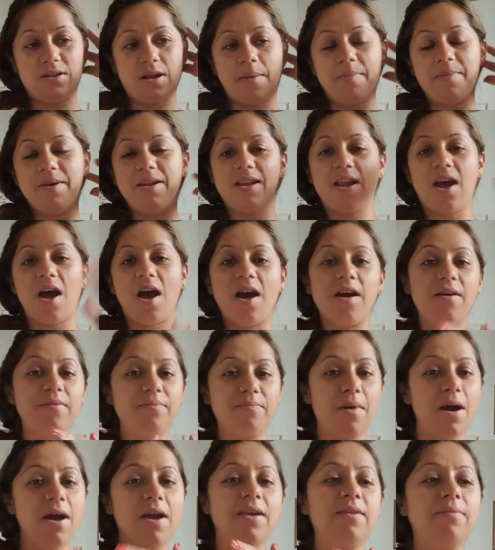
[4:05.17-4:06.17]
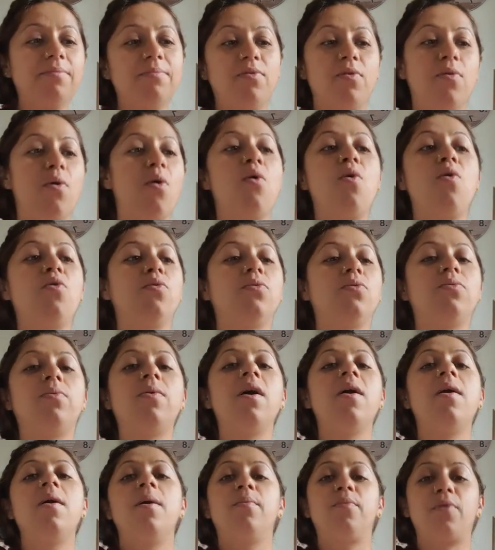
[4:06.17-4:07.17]
I mean, my whole
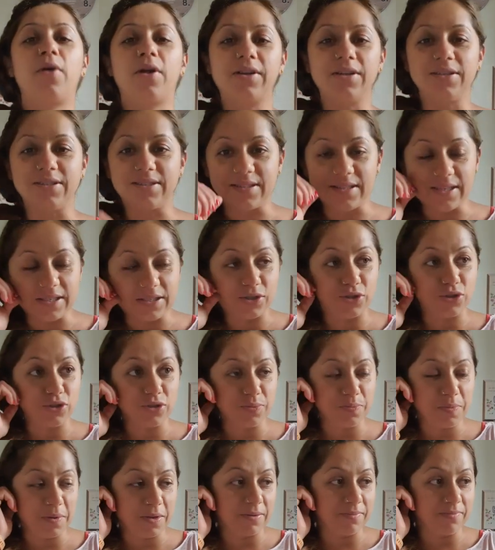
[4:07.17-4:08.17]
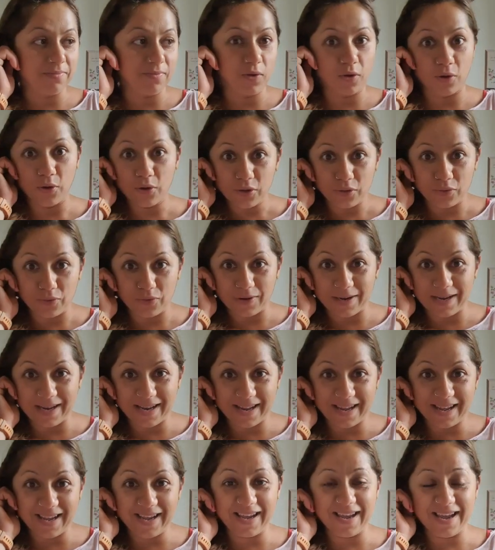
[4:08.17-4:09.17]
pregnancy has just been good,
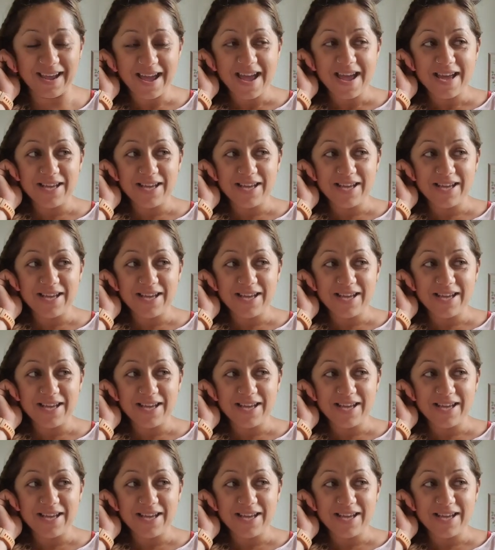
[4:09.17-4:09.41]
really.